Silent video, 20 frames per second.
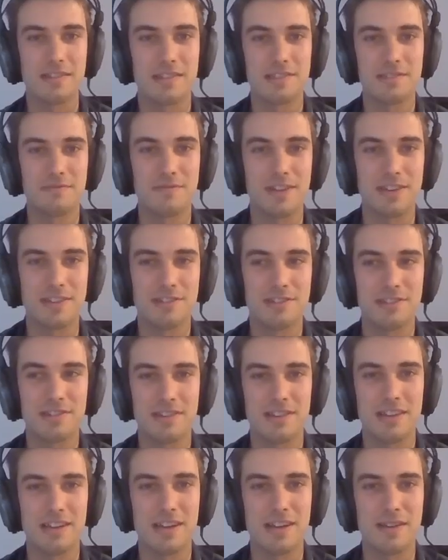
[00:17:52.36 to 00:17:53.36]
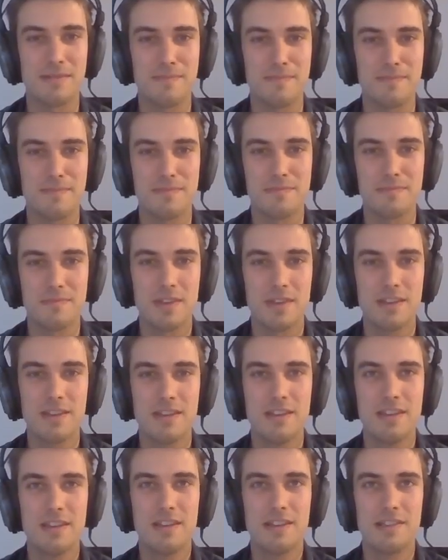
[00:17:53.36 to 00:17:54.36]
switch.
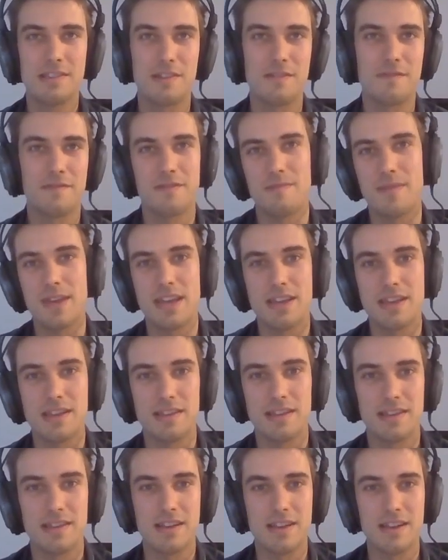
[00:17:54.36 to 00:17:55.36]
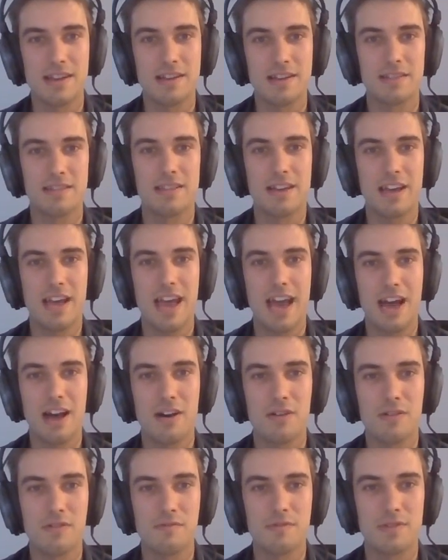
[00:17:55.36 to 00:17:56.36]
So for me, the
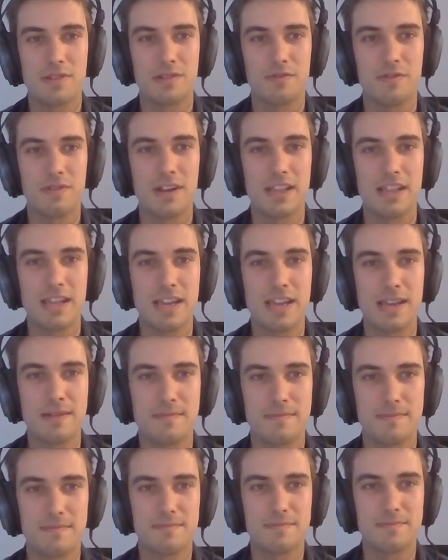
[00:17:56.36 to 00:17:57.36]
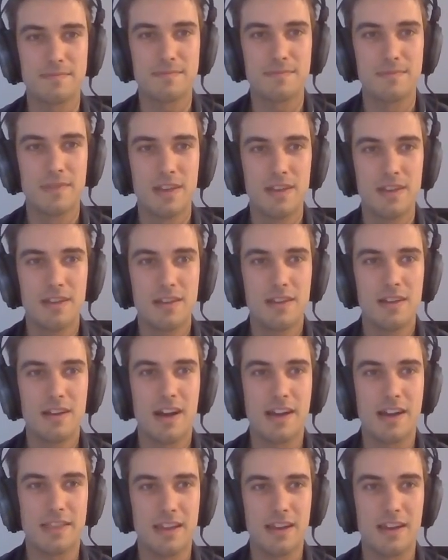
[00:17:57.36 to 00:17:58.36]
how was really,
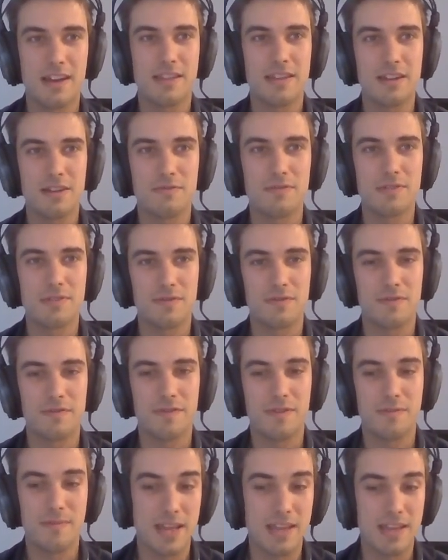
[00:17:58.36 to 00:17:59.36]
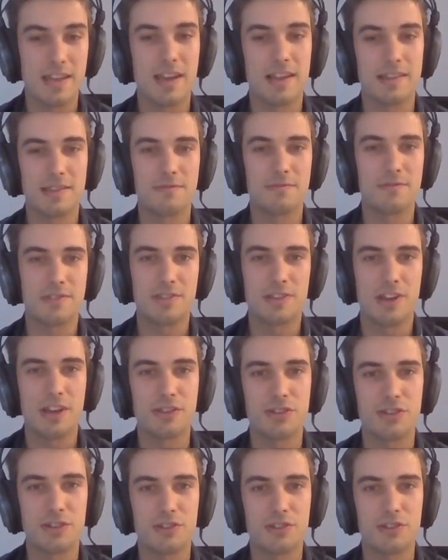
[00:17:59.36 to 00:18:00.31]
I think it was, for me, the answer was changing